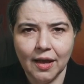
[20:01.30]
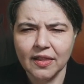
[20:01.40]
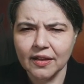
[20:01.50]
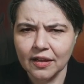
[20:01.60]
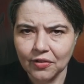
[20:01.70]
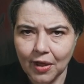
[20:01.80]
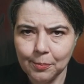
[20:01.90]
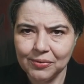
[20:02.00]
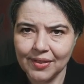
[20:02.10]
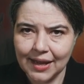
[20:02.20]
The
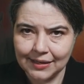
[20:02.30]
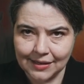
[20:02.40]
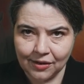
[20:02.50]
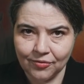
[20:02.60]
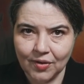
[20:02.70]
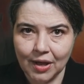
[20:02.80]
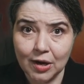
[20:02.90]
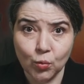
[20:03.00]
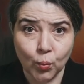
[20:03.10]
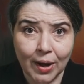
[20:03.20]
clumps they identify
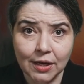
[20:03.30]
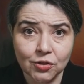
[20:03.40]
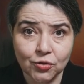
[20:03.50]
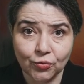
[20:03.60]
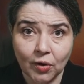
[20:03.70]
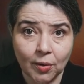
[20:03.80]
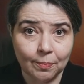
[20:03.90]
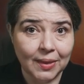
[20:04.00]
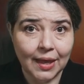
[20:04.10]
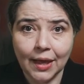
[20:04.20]
range from
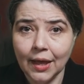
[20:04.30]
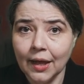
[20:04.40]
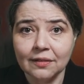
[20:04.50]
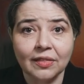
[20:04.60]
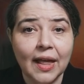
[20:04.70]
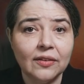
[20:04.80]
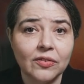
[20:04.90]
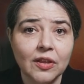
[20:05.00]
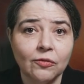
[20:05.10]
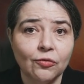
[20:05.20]
less
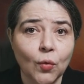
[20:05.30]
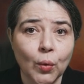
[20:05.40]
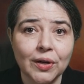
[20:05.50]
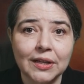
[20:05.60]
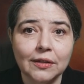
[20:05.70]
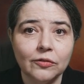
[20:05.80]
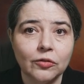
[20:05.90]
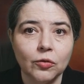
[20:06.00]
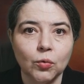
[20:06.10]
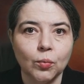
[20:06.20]
than 40
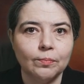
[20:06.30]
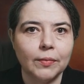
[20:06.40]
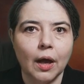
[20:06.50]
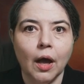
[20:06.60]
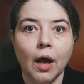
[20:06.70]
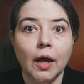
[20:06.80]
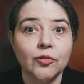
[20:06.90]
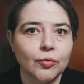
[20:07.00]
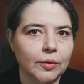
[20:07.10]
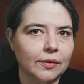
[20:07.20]
to
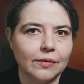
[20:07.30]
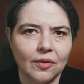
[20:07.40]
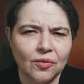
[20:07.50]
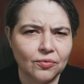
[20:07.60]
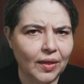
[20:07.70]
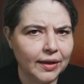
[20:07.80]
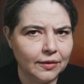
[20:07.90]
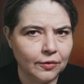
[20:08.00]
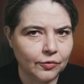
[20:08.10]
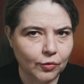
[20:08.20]
hundreds of light
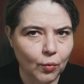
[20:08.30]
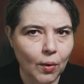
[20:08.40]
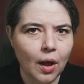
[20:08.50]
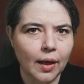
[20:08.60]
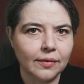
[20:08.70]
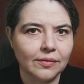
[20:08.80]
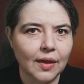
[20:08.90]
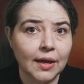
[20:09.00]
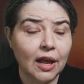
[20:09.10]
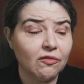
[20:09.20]
years across
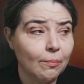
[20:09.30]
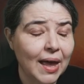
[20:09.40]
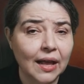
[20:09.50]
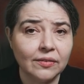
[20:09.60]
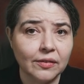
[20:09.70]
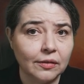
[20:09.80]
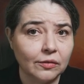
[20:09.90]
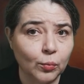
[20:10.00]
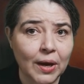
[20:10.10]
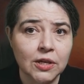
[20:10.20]
and have
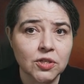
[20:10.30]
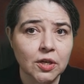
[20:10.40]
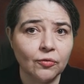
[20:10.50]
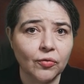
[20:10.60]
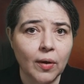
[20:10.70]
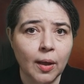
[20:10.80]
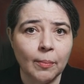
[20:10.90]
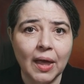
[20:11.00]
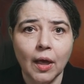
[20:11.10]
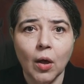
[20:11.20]
masses ranging
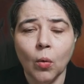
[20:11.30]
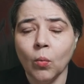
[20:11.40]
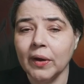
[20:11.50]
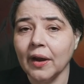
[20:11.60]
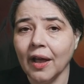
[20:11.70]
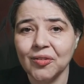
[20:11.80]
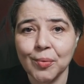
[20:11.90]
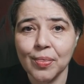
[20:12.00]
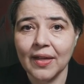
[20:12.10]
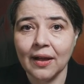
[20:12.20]
from
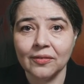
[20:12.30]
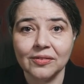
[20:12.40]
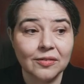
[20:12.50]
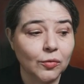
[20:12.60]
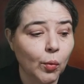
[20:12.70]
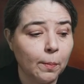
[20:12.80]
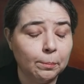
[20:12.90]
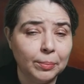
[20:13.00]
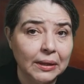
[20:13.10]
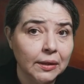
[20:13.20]
100,000 to a
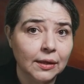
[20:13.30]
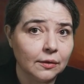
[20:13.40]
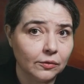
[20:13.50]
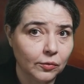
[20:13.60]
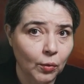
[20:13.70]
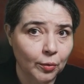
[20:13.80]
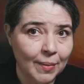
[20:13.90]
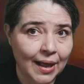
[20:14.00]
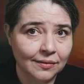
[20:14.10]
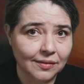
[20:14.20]
billion solar
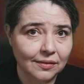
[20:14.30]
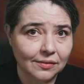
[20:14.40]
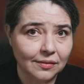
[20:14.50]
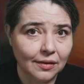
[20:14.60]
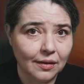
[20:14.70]
masses.